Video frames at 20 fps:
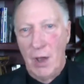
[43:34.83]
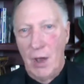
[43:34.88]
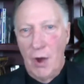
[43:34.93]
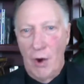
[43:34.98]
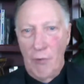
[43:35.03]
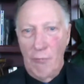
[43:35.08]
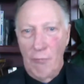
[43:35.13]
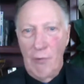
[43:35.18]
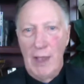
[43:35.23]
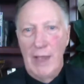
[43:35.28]

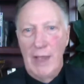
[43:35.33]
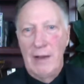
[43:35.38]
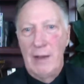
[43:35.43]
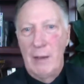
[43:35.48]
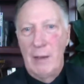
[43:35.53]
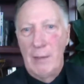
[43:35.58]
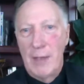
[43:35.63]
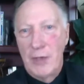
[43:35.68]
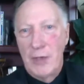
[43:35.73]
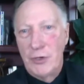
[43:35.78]
are right
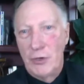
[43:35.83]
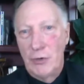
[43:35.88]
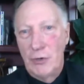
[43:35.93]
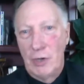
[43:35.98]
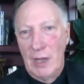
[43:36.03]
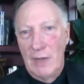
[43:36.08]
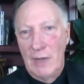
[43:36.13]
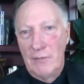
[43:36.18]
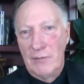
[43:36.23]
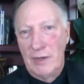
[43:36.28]
at your
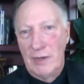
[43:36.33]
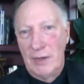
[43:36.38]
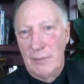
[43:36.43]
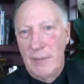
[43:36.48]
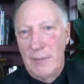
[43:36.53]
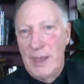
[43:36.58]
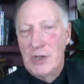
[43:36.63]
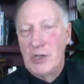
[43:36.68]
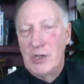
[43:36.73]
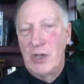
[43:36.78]
left cheek,
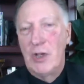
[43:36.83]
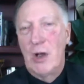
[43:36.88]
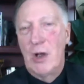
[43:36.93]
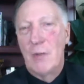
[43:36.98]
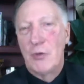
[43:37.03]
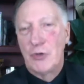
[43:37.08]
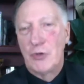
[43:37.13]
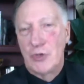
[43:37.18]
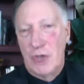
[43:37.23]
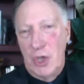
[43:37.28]
basically
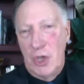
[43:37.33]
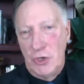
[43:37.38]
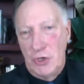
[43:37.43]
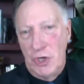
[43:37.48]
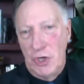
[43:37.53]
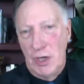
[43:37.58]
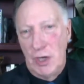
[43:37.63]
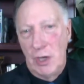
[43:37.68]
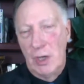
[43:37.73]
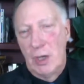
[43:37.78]
almost touching